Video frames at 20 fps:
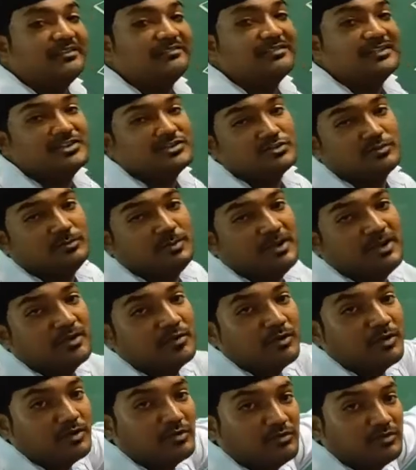BC should be
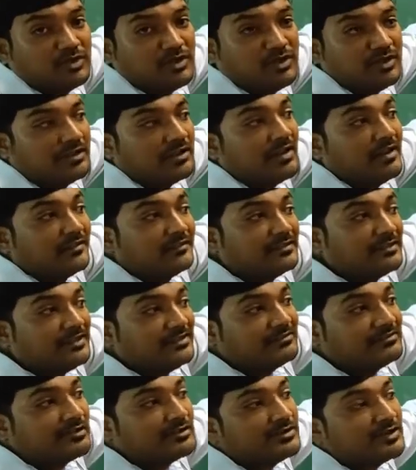equal to CD.
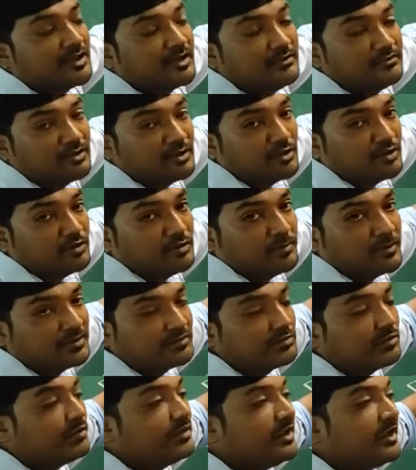These are the consecutive.
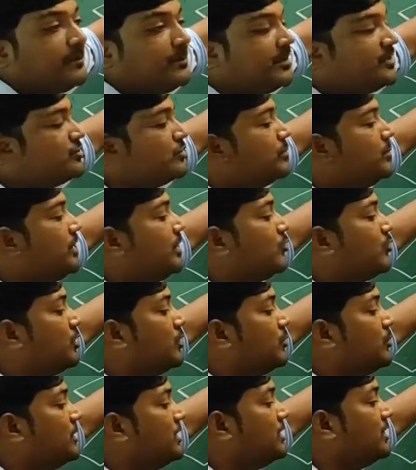So AB should be equal
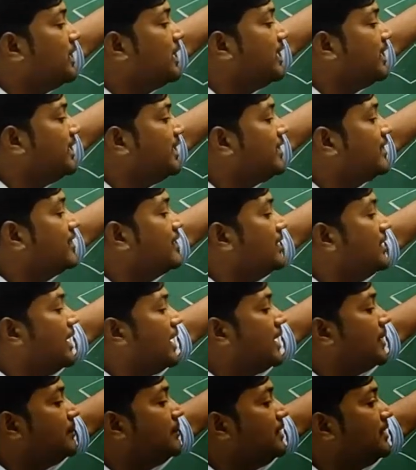to AD
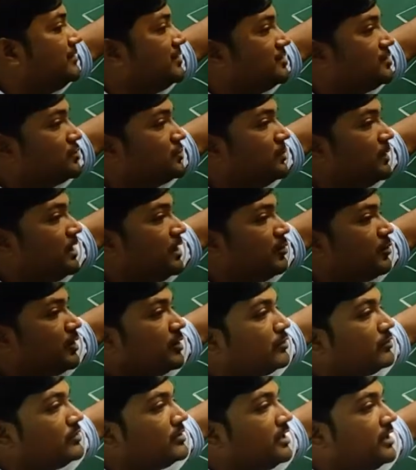and BC should be
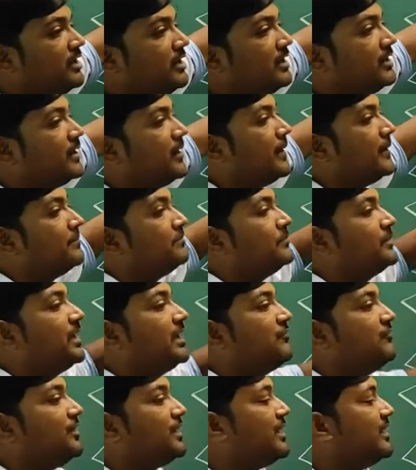equal to CD.
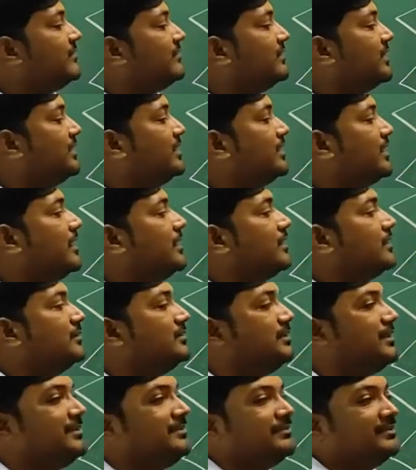Then we can say
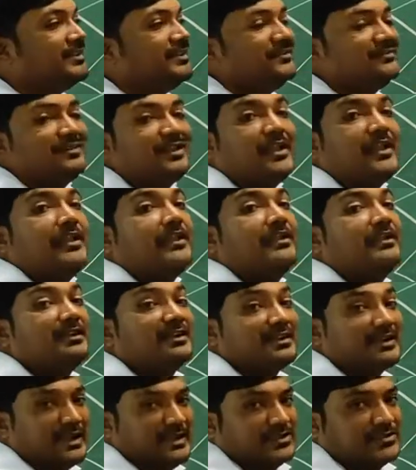that this is a
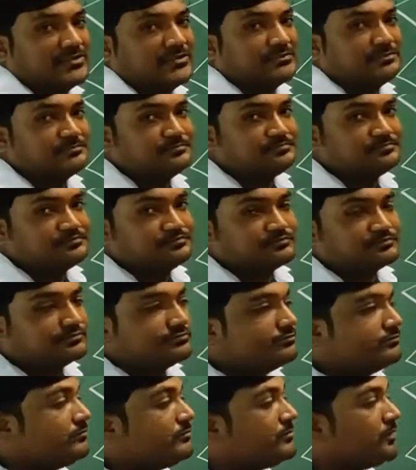kite.
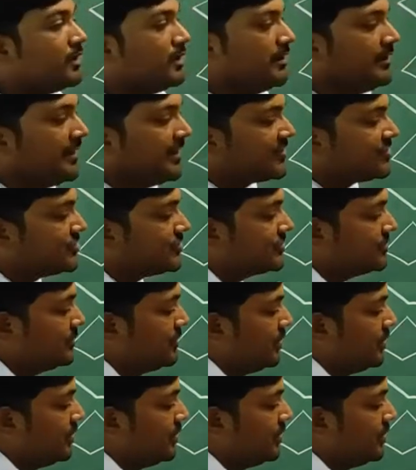Next.